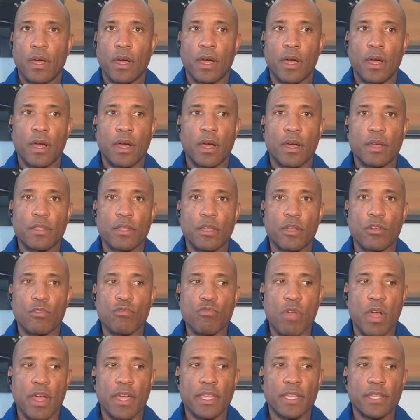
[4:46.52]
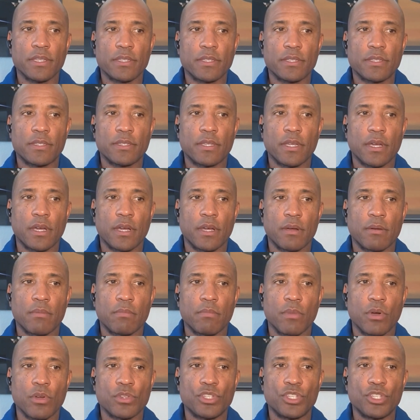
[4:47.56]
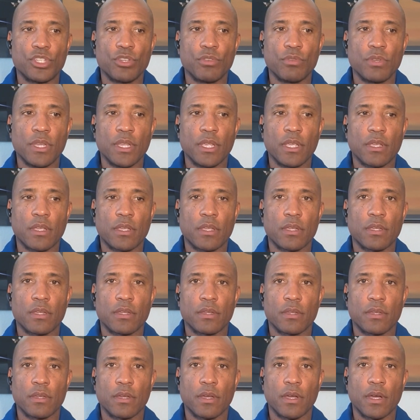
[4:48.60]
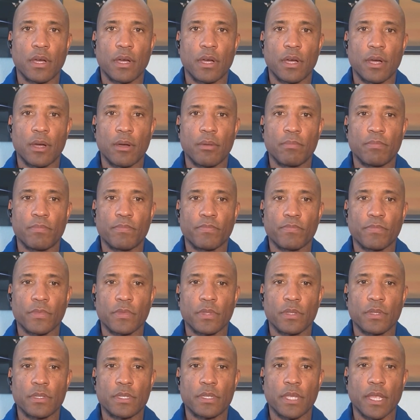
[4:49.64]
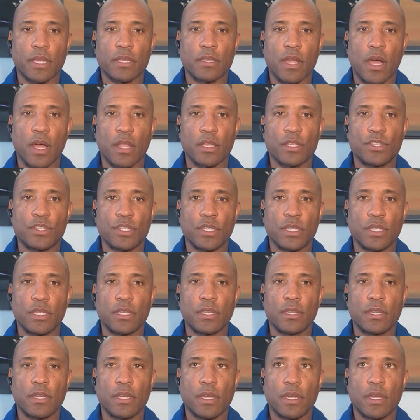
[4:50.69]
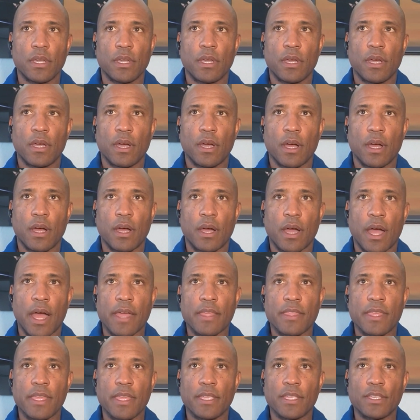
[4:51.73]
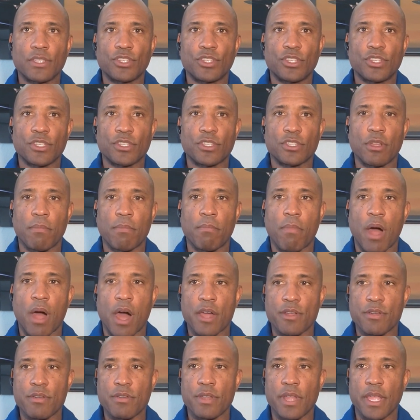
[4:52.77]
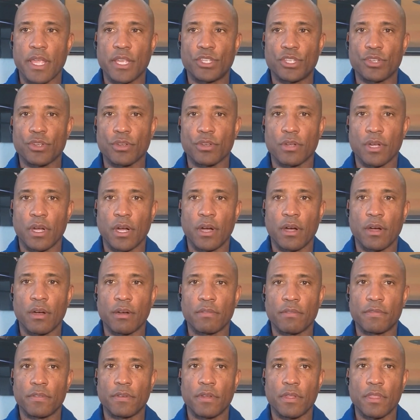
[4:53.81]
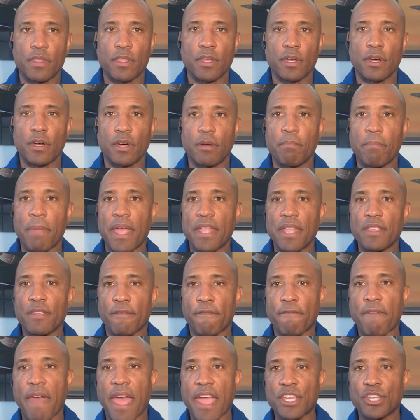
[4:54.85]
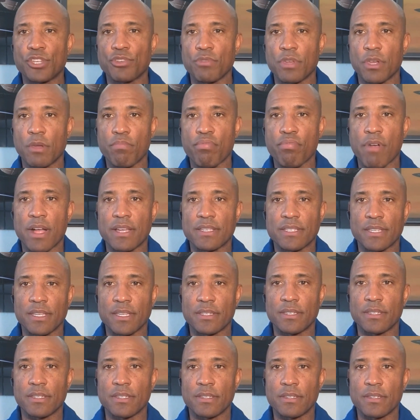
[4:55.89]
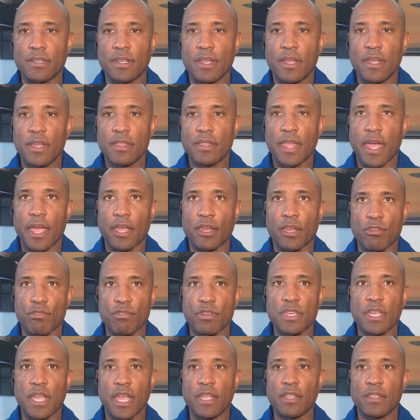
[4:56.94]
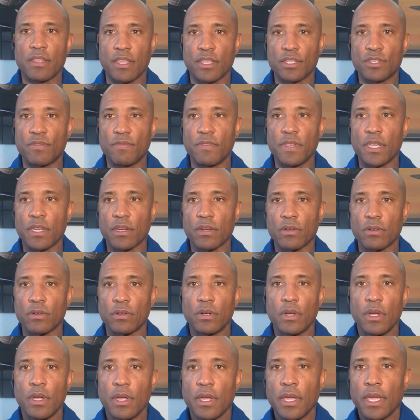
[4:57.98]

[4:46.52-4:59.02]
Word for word: Uh, Orion's uh, most unique um, technology, uh, I think, is just the modern nature of the manufacturing processes that create this vehicle.